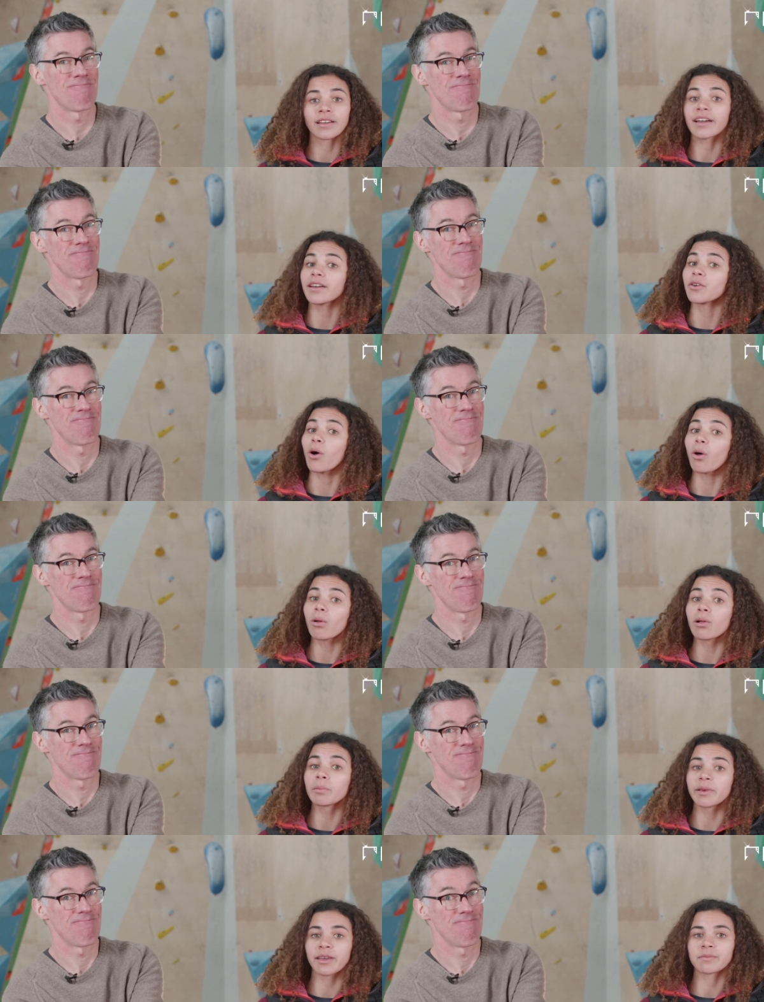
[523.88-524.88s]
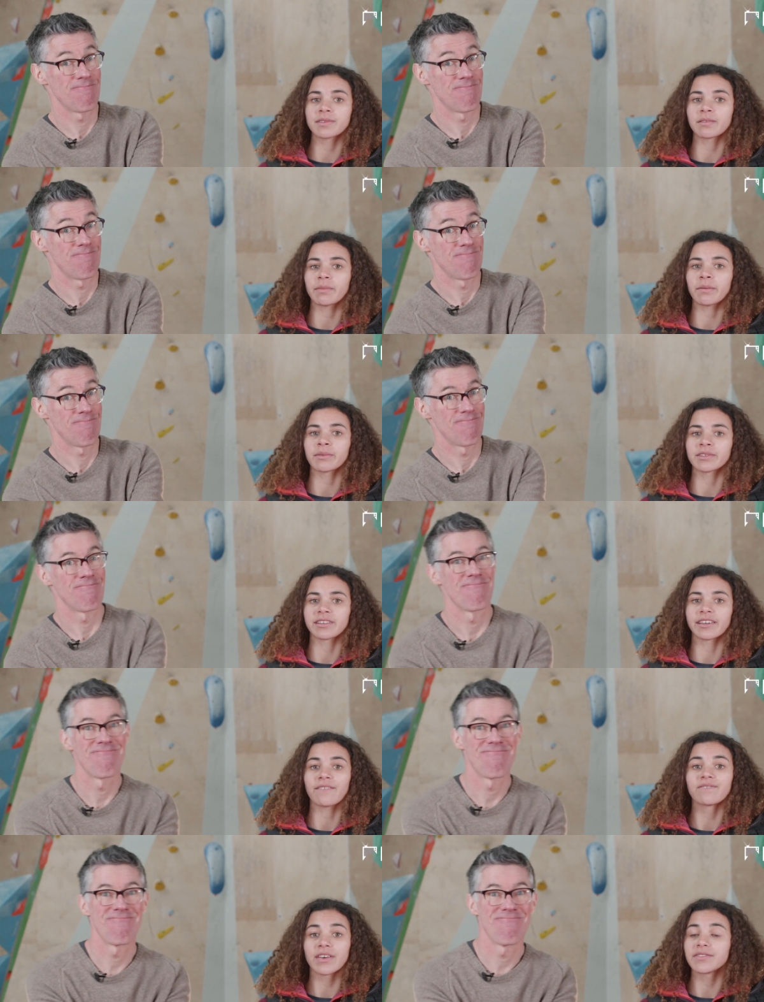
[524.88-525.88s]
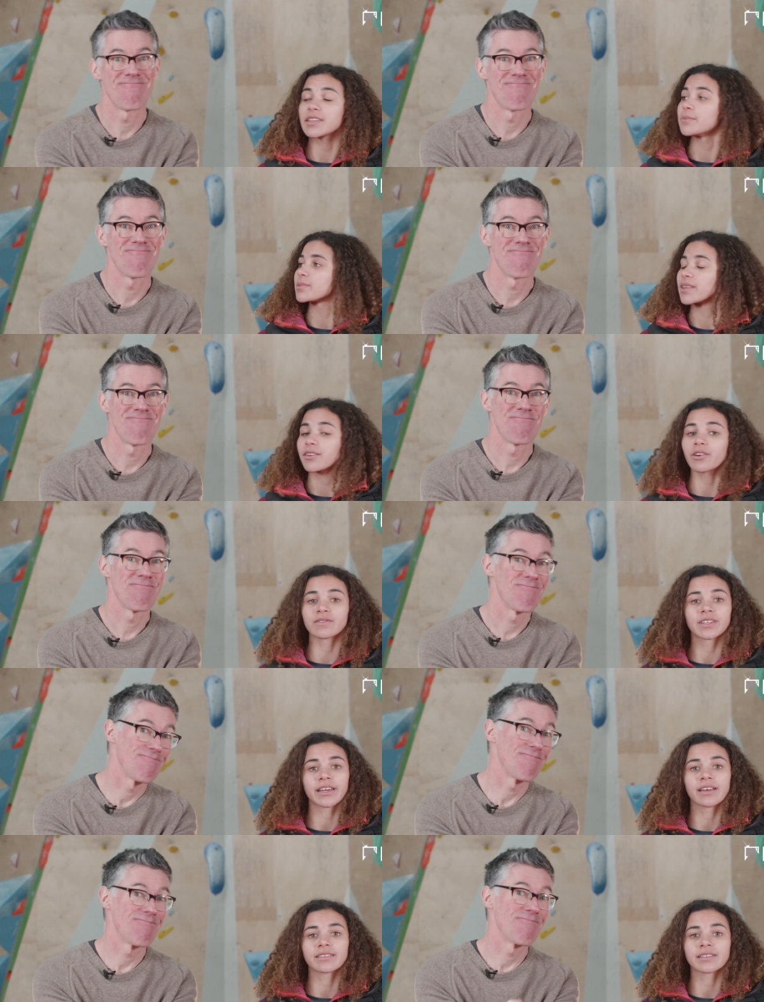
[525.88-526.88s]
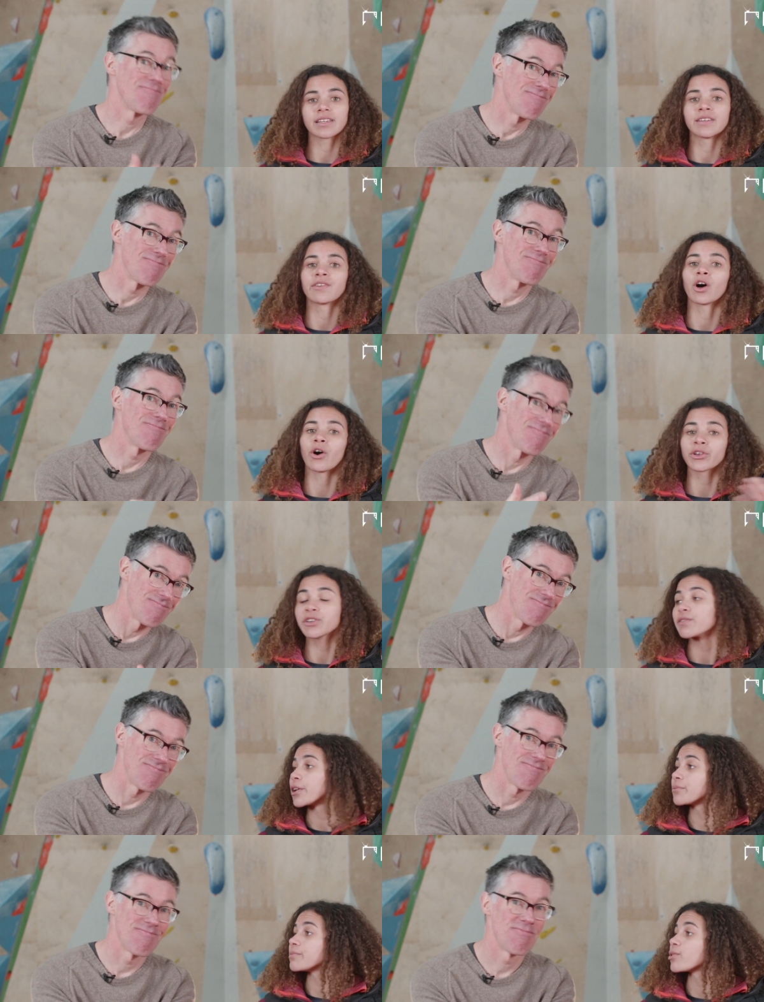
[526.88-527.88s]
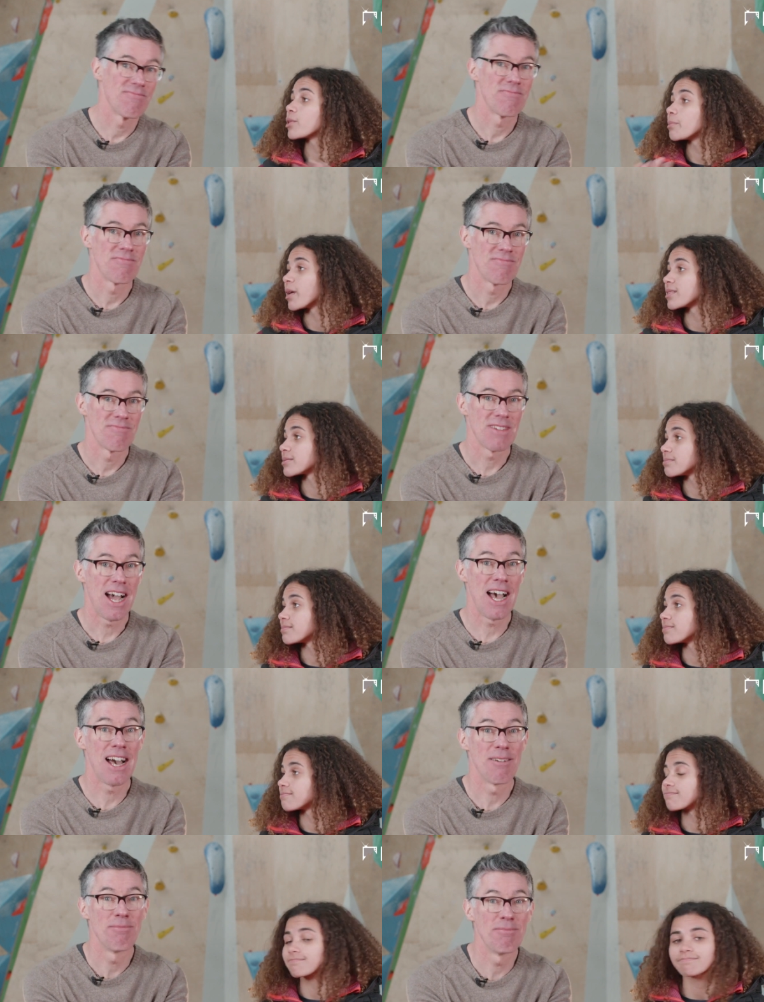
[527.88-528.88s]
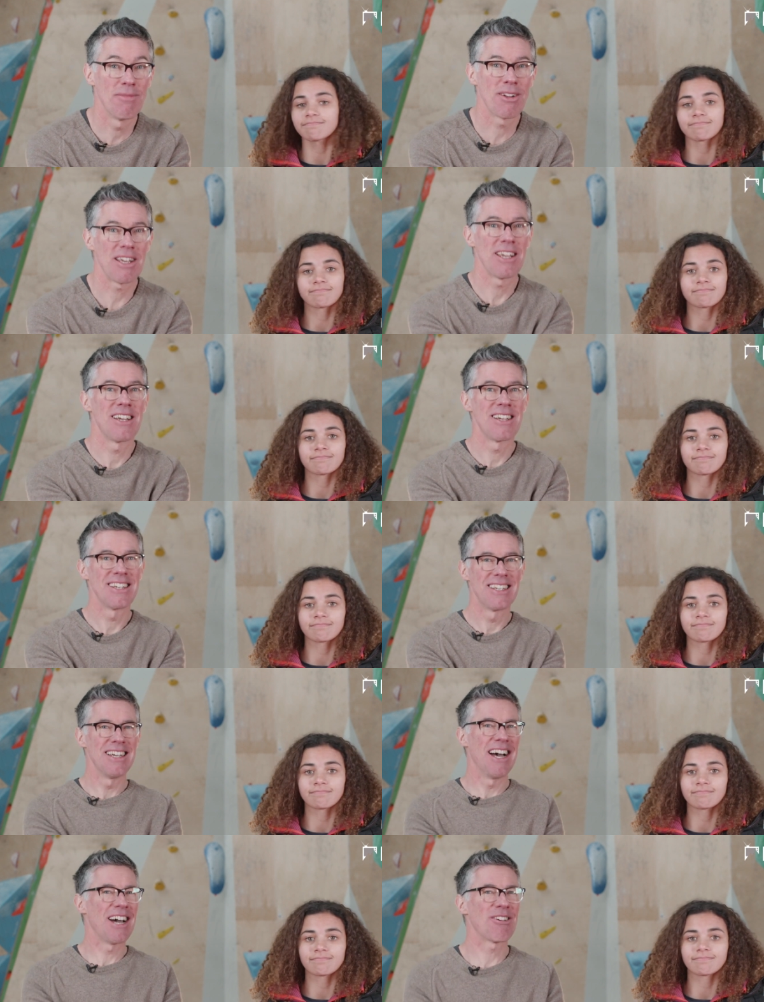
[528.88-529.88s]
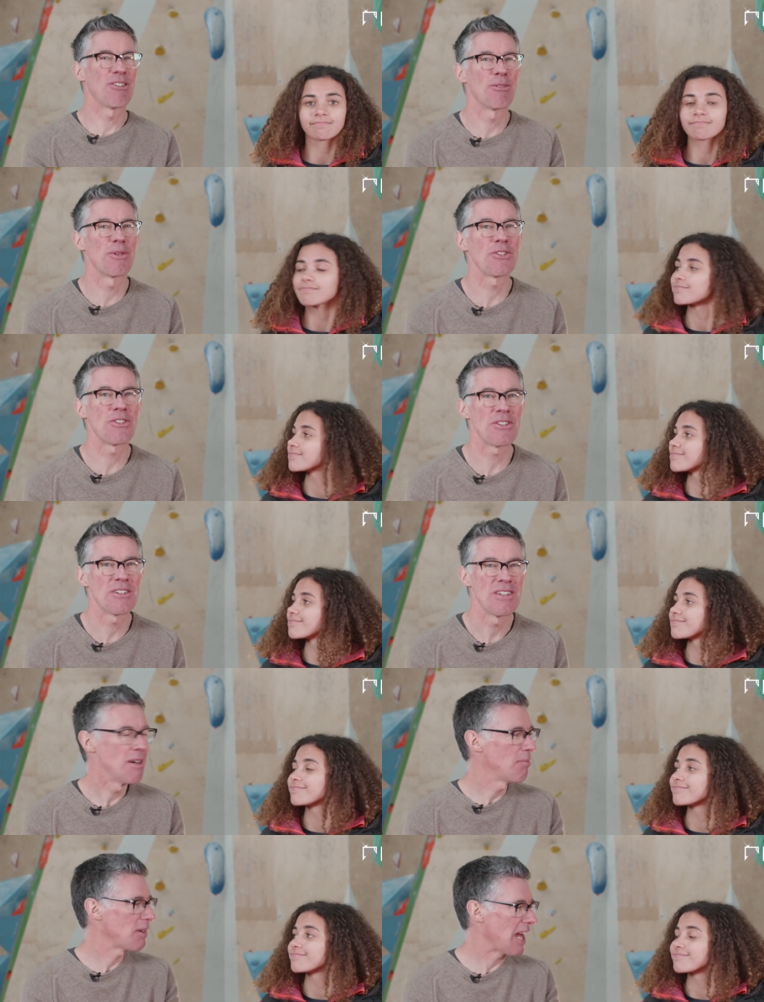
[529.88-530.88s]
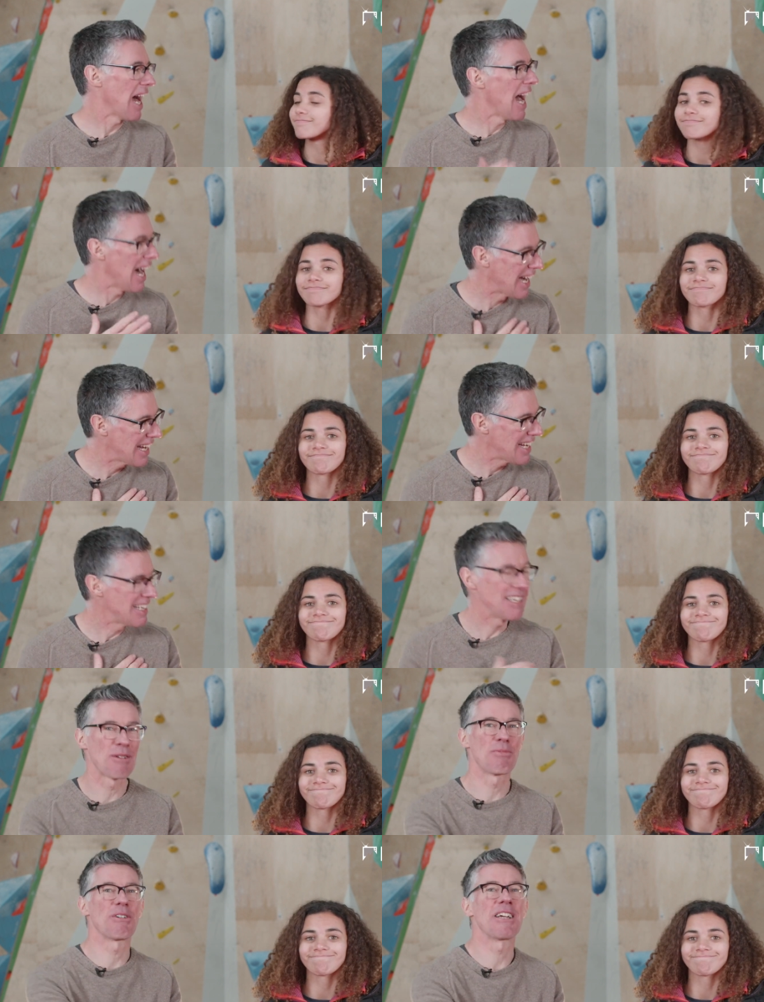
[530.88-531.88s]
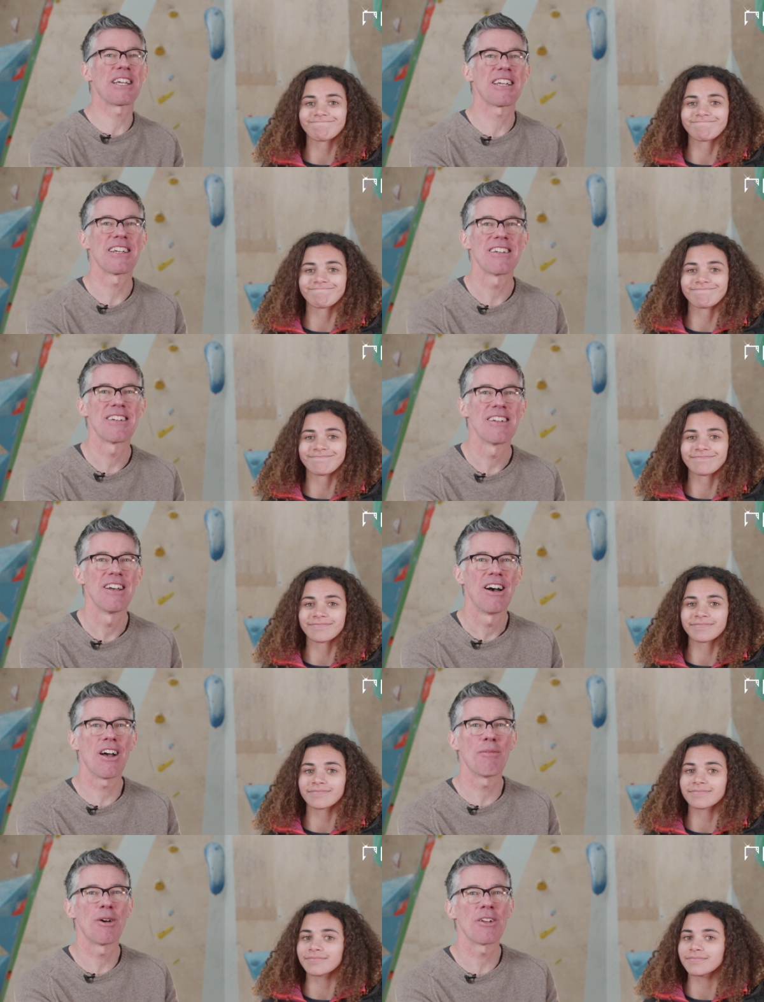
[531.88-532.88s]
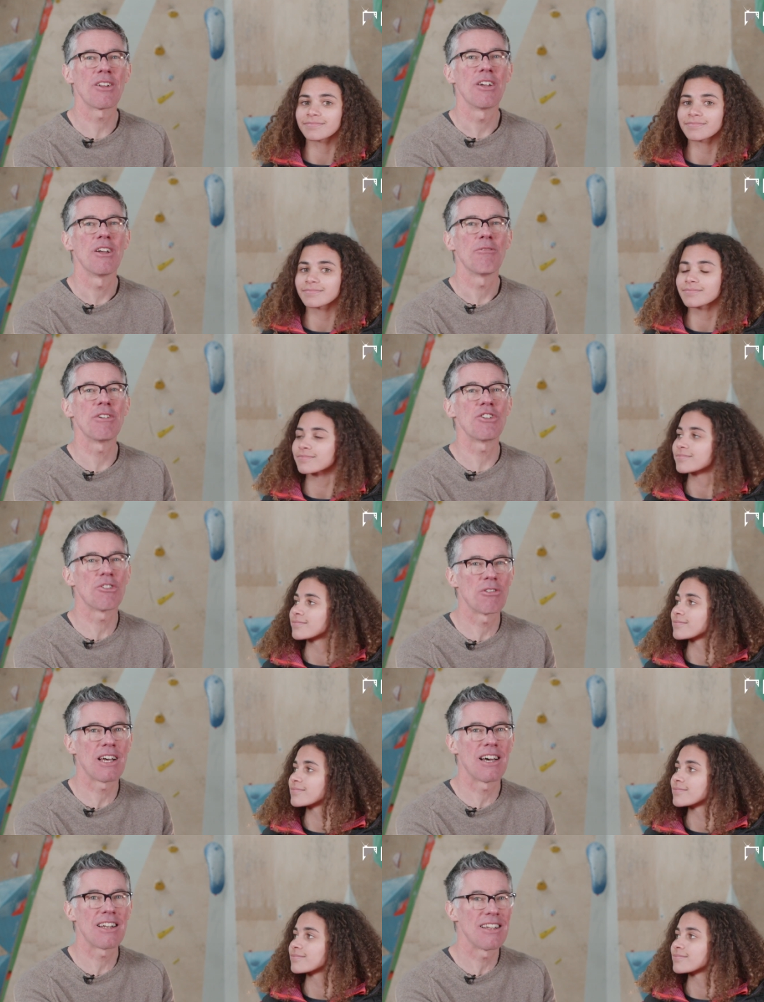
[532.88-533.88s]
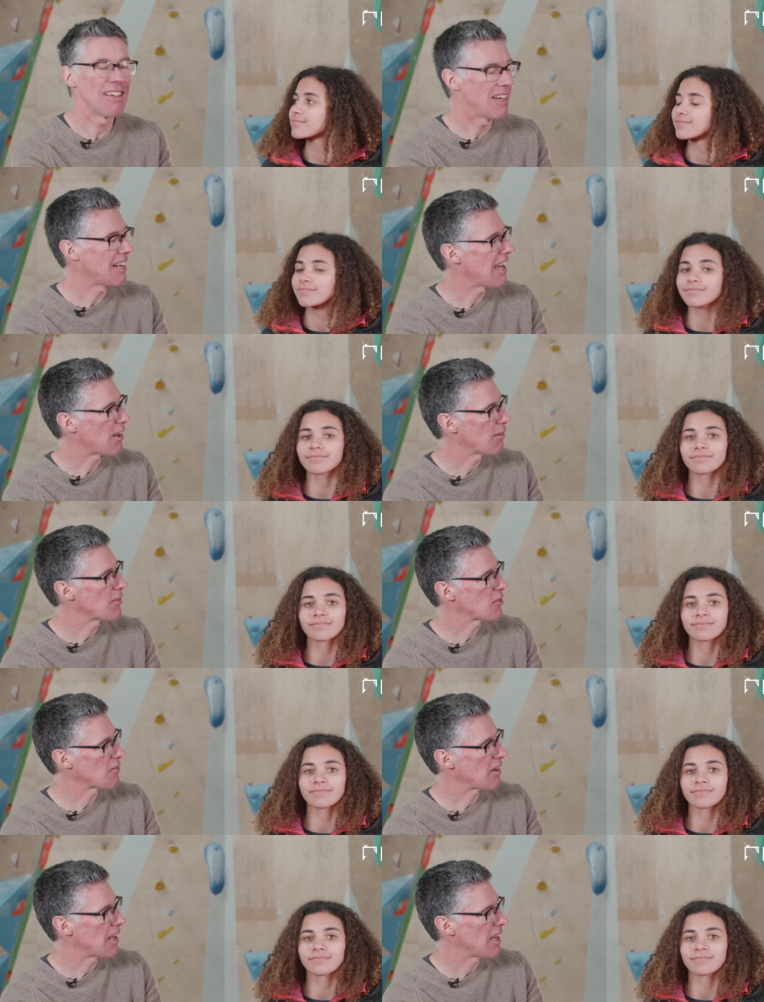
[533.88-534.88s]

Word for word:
Speaker 1: Yeah, and all BMC members can get 15% off tickets either on your phone or in person. Ah,
Speaker 2: Molly, I don't know about you, but I need a break. How about we show an ad and head off for some